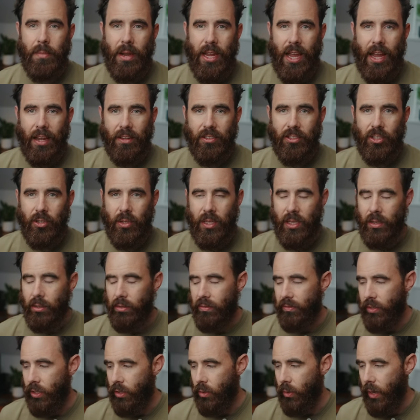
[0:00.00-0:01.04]
in my X2D
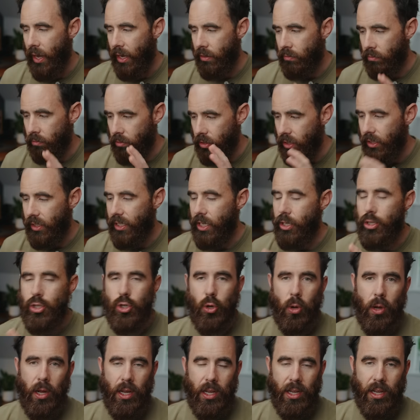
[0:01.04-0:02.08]
review, I really
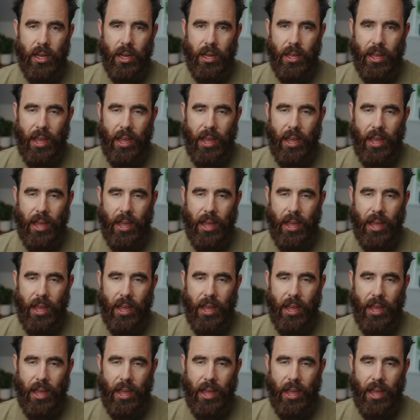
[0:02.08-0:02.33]
enjoy